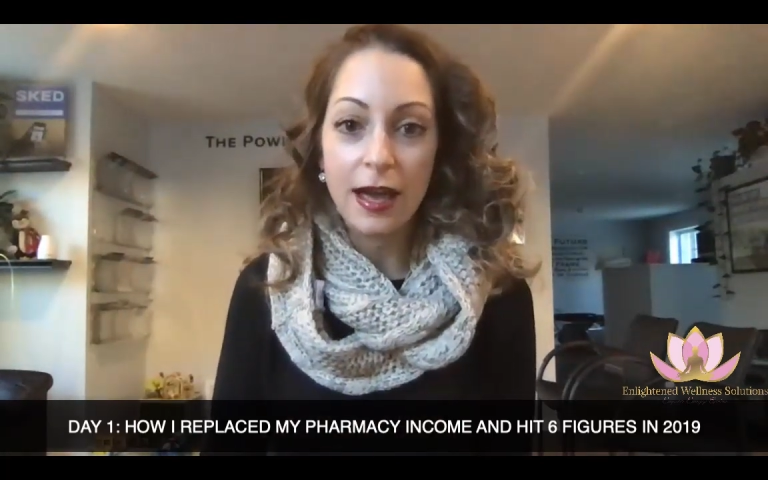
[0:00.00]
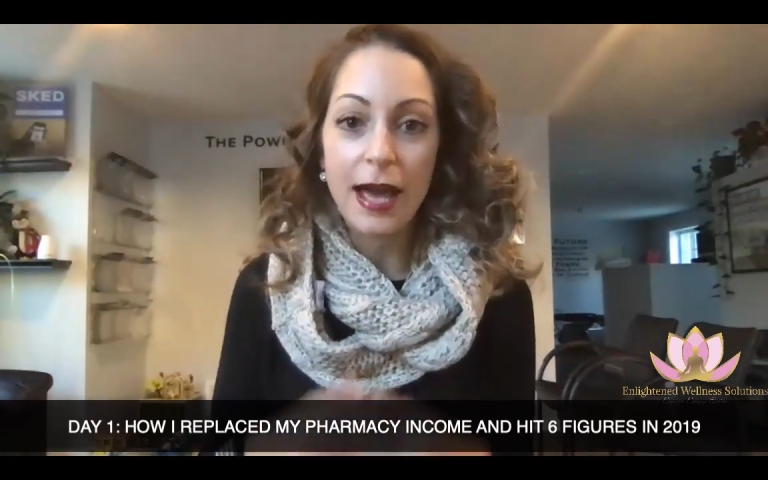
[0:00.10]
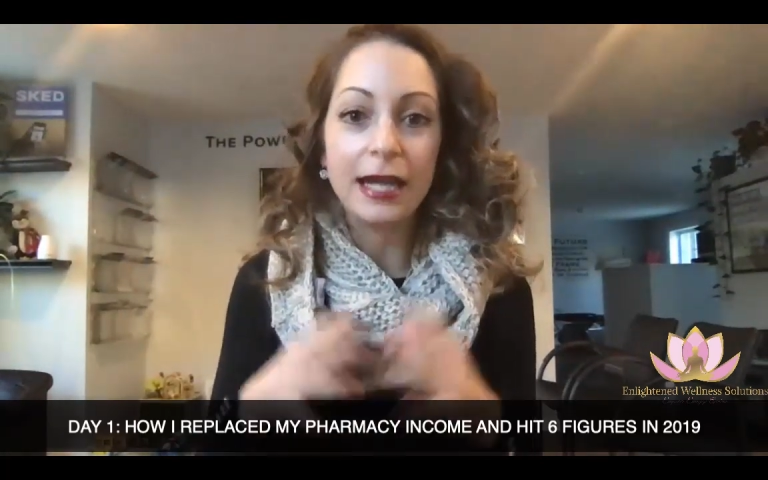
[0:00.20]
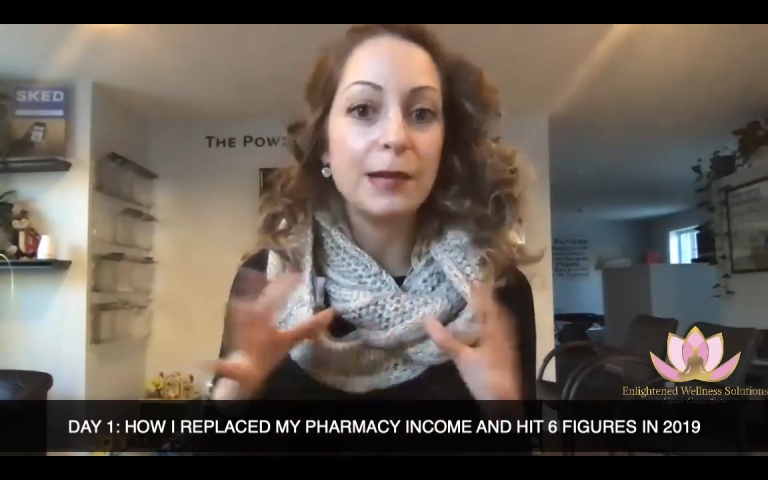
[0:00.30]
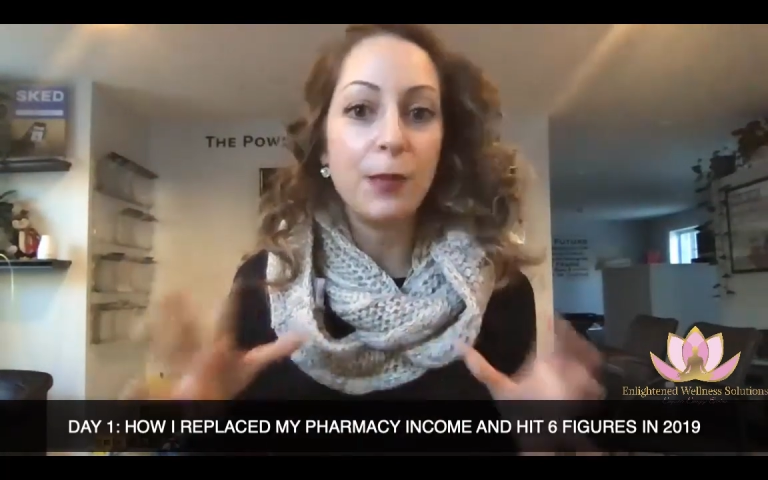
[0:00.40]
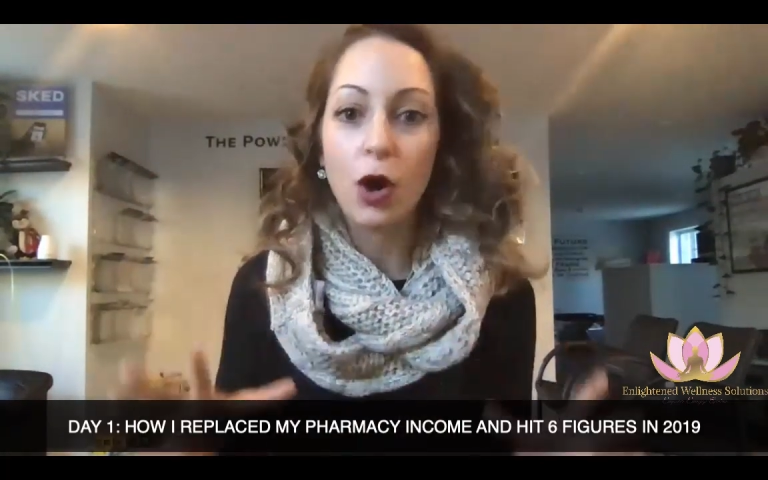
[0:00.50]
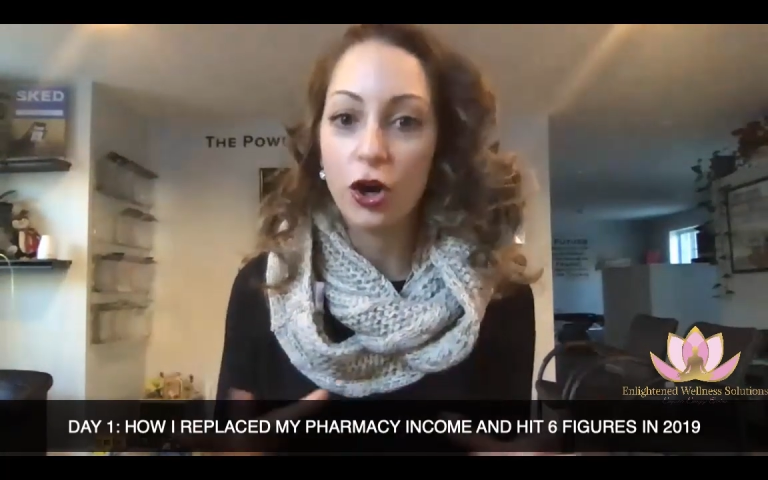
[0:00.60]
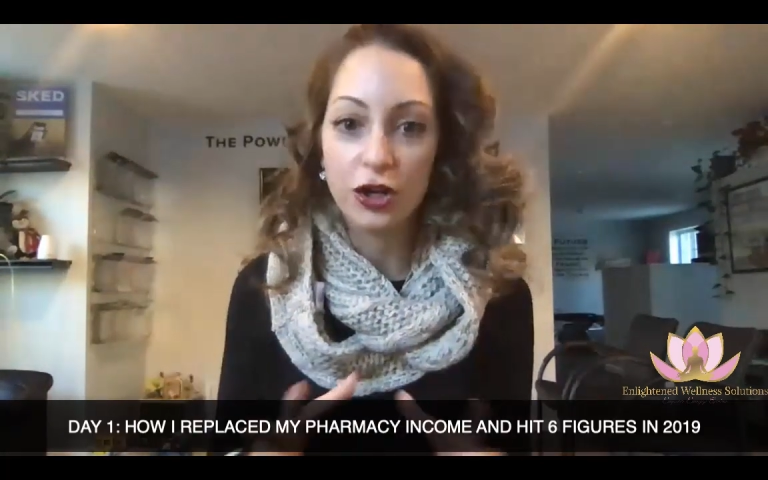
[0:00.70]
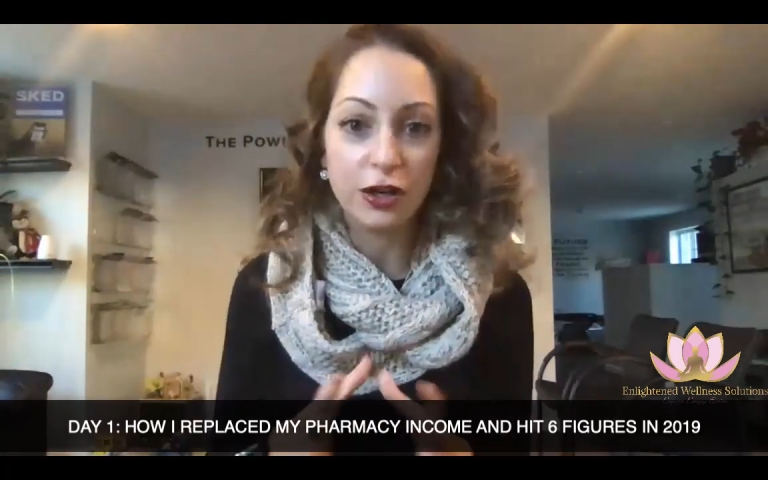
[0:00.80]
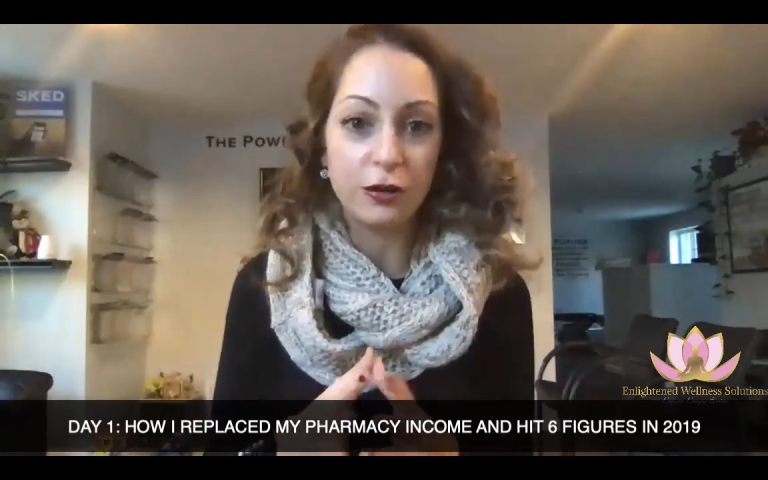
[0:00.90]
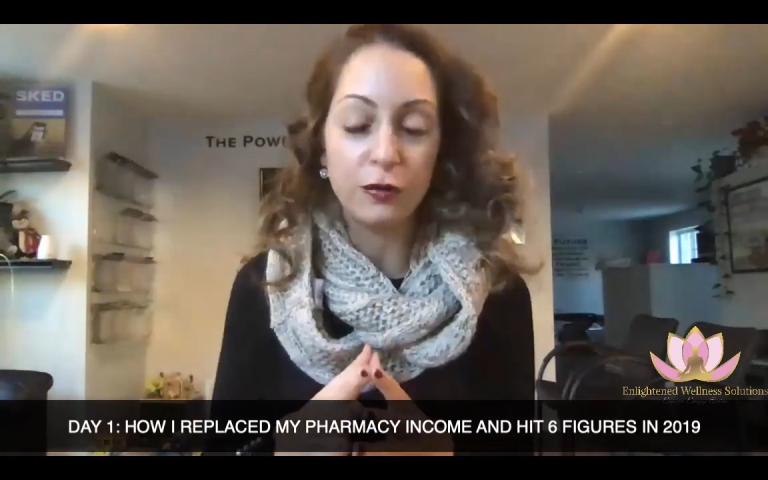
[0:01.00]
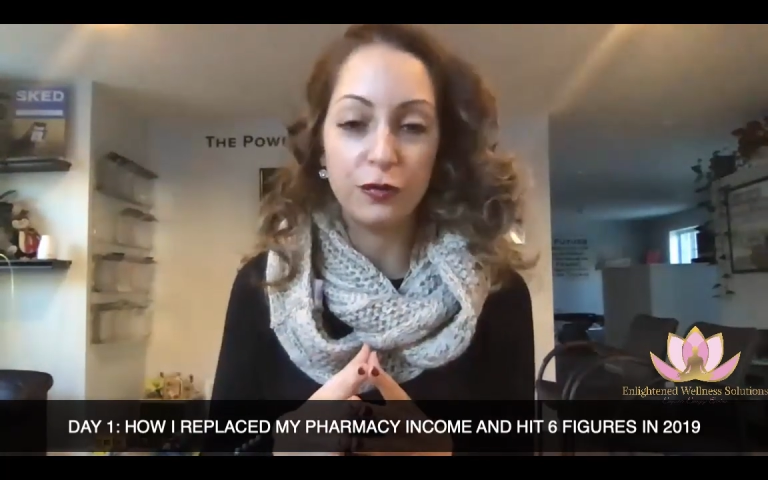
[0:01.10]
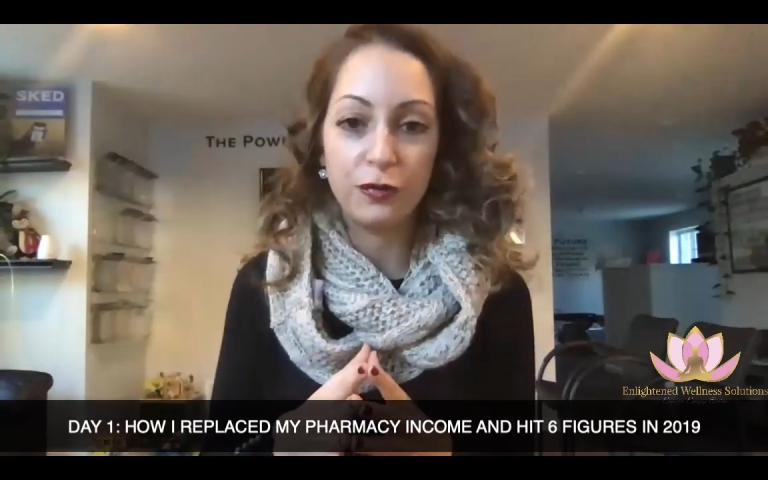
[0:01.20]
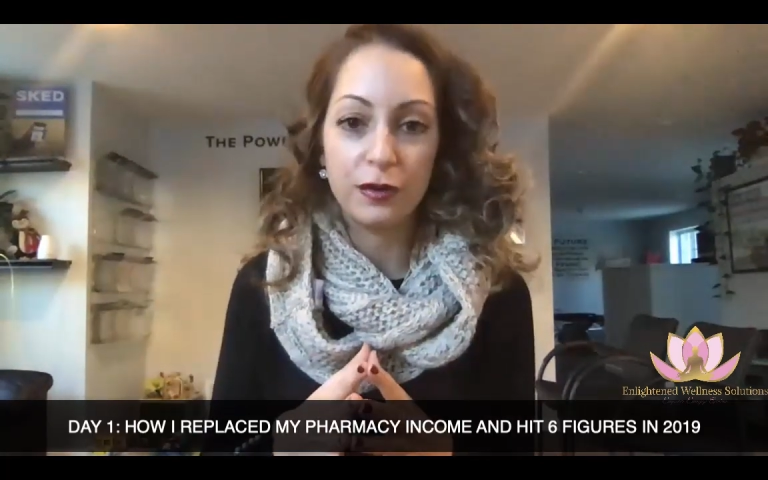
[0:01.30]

any part of